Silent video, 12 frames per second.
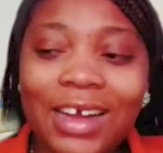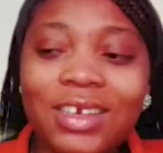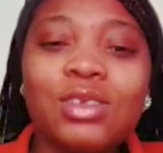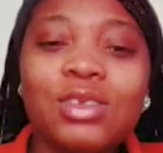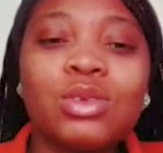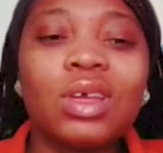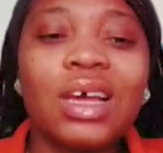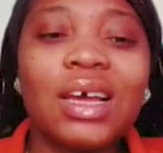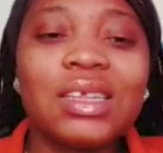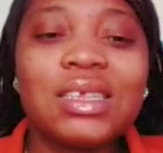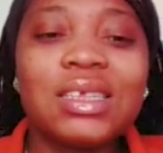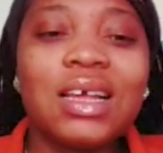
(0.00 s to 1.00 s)
need to
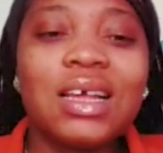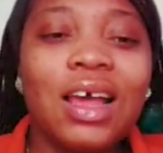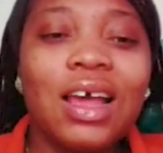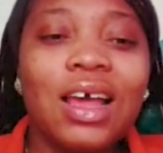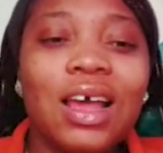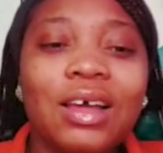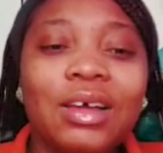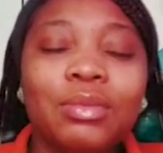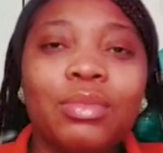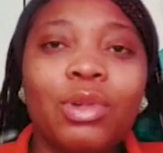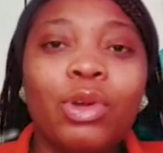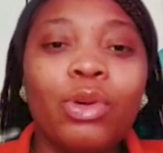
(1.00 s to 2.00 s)
get
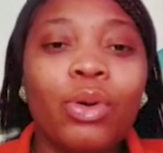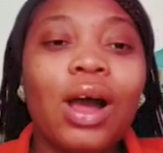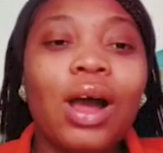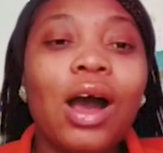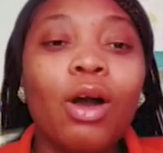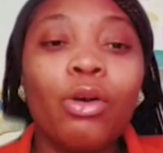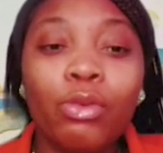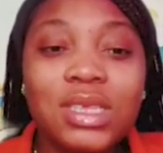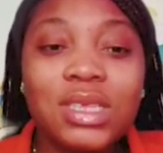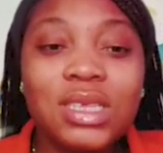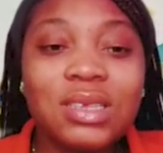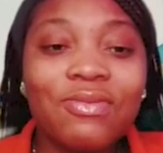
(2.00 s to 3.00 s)
local
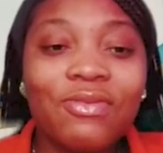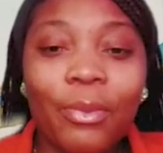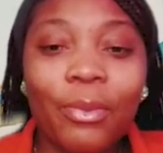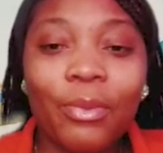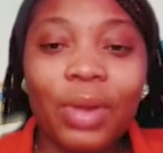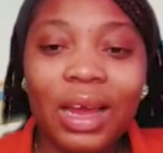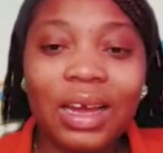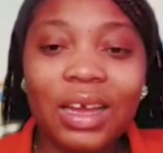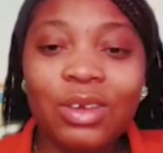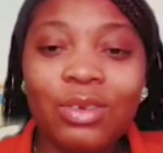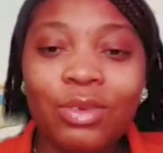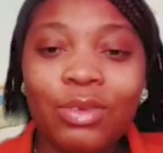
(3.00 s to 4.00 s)
goods from Ghana.
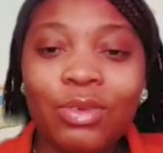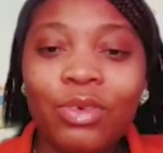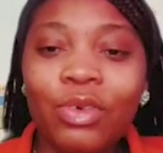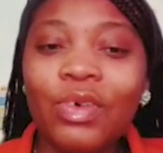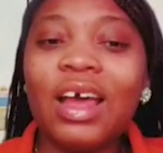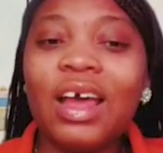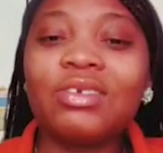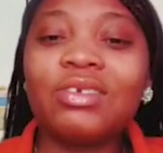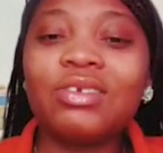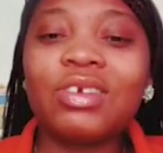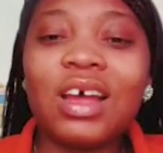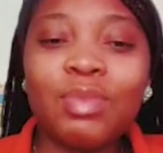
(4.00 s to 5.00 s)

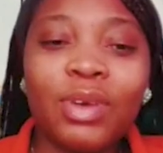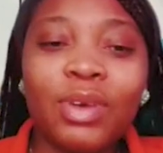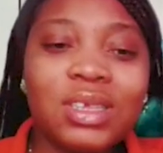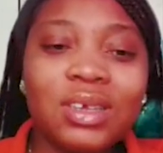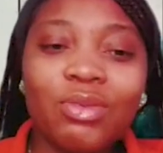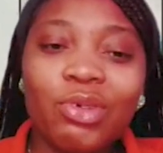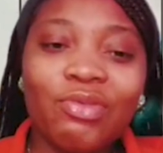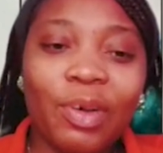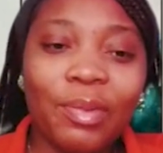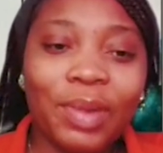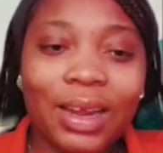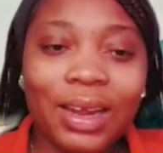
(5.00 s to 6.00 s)
Transporting goods
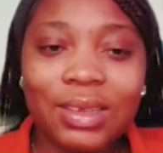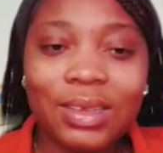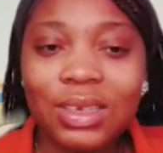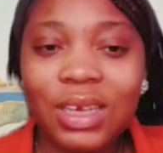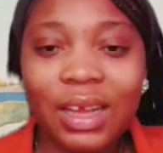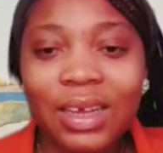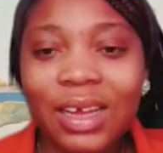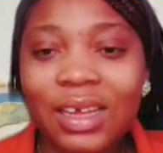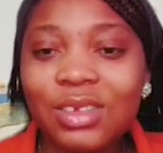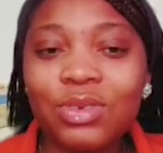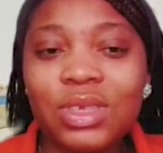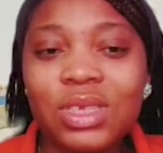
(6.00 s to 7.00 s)
from Ghana to China
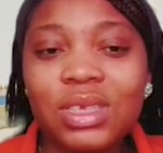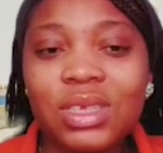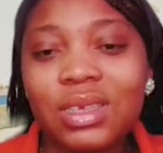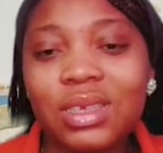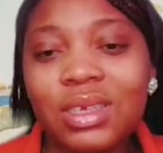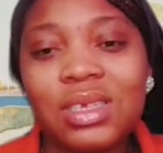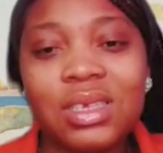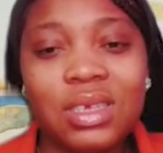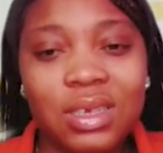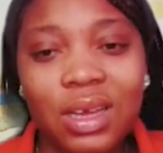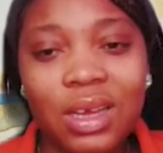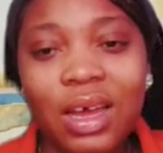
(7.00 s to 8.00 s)
is not
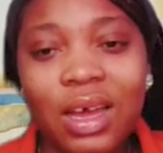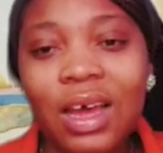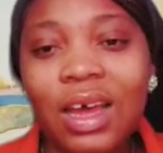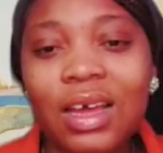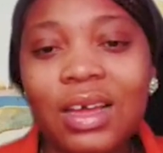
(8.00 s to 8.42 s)
easy. It's